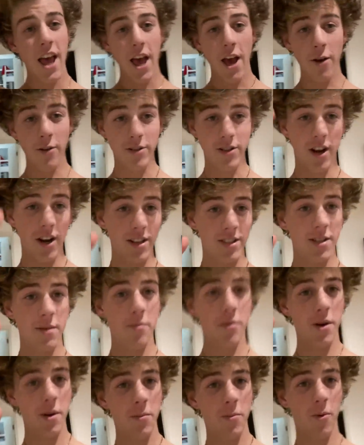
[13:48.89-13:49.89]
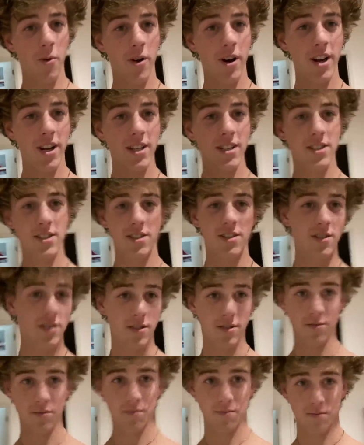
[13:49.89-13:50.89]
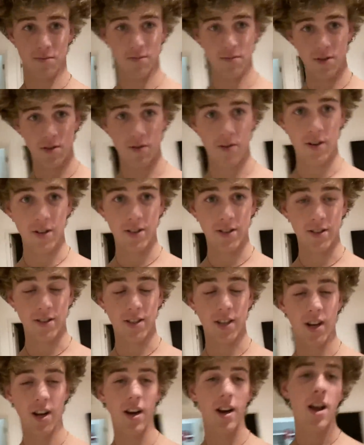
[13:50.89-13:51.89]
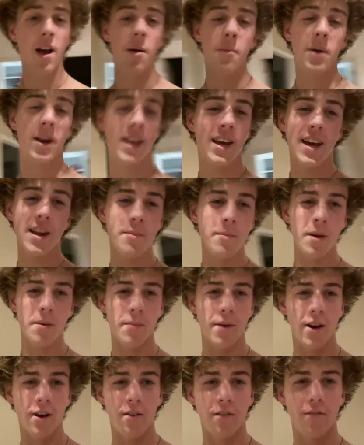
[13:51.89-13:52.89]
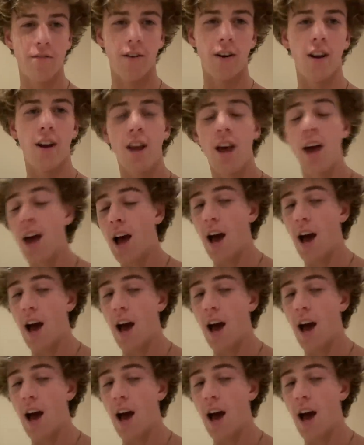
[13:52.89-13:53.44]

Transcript: It was honestly pretty boring just because no one else is here, but I kind of make my own fun.